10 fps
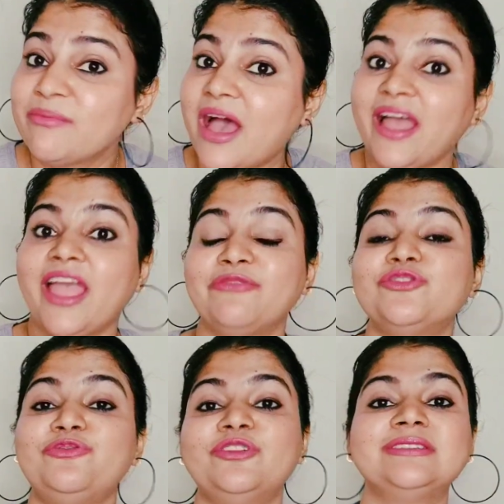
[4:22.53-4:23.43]
I have to
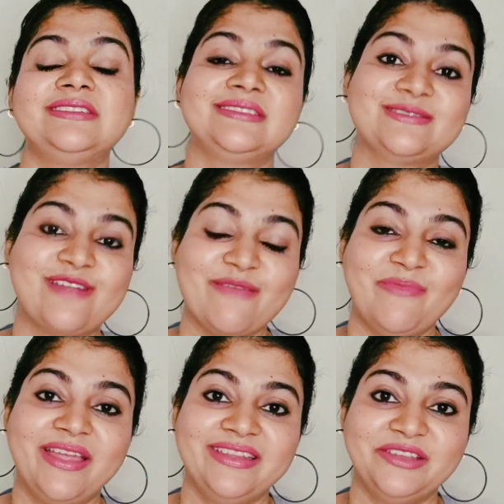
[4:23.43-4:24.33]
first describe
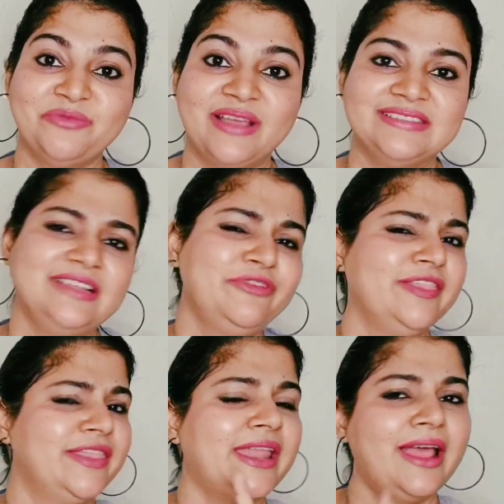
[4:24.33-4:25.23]
my day to myself and
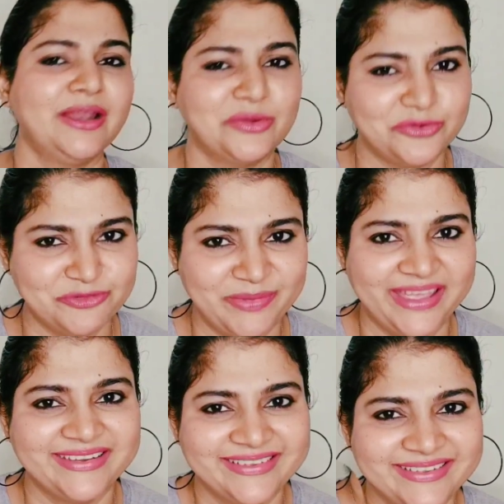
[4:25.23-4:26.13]
then I'll go to
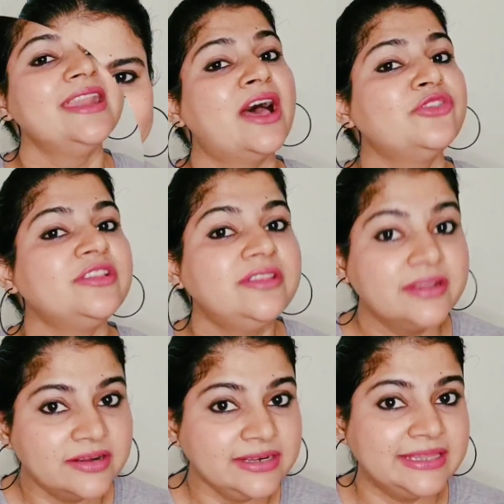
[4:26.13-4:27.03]
bed. Now the
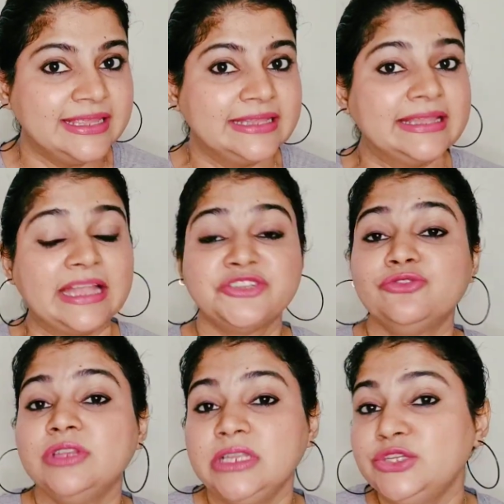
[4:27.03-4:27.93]
third thing that you
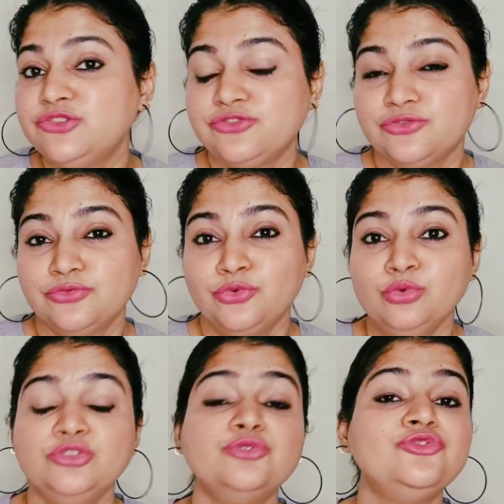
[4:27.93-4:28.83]
need to do
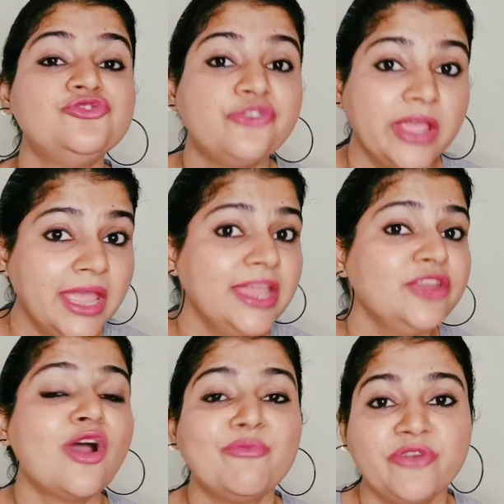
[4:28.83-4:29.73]
to train
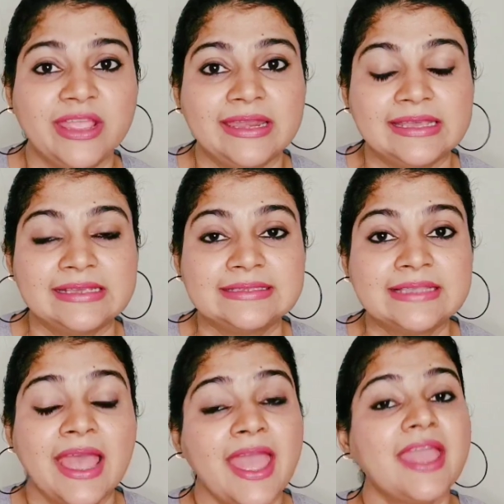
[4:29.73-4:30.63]
your brain is
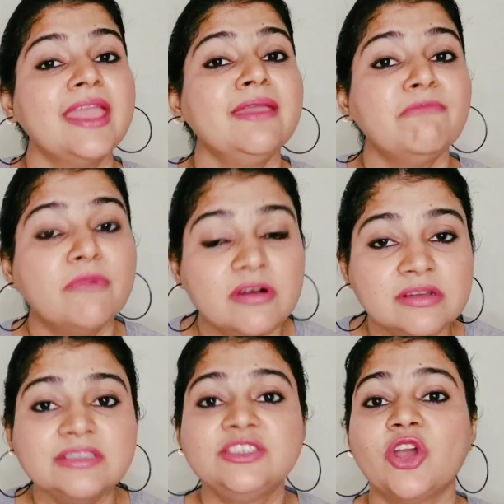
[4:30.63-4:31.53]

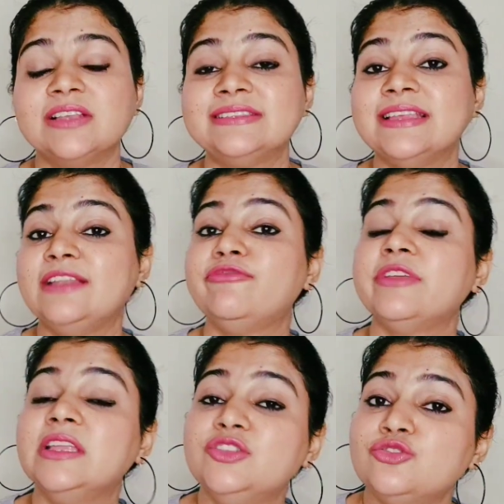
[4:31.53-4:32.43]
immerse yourself
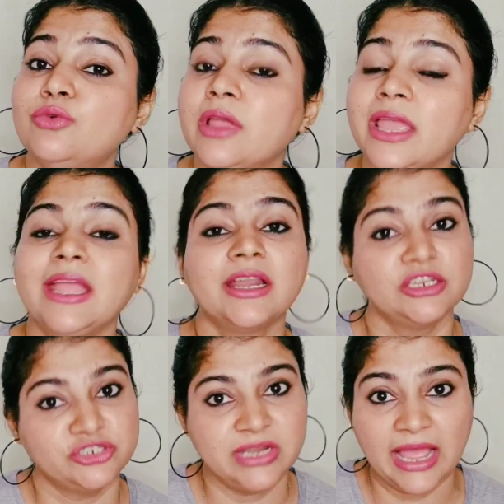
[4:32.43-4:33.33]
into
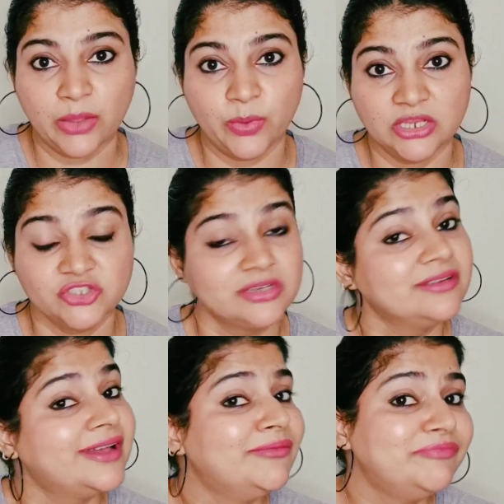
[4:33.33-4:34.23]
English language
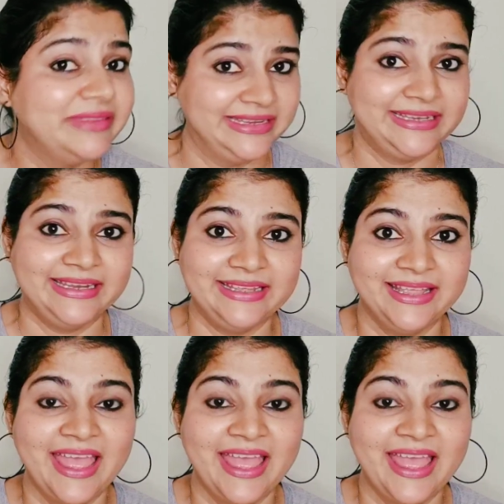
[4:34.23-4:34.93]
completely.